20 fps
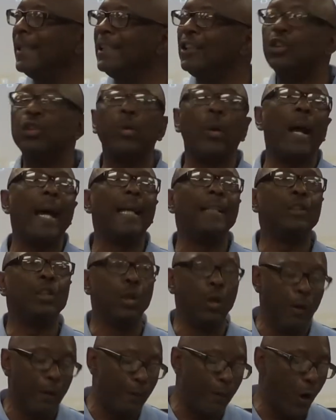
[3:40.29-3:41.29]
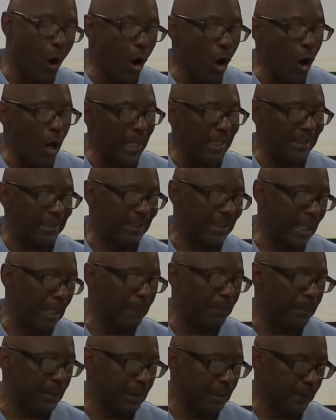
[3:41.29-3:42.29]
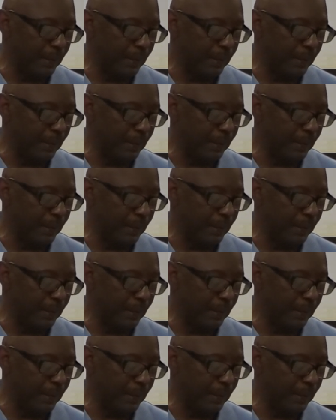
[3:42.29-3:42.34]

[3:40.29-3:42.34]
is trying to avoid something.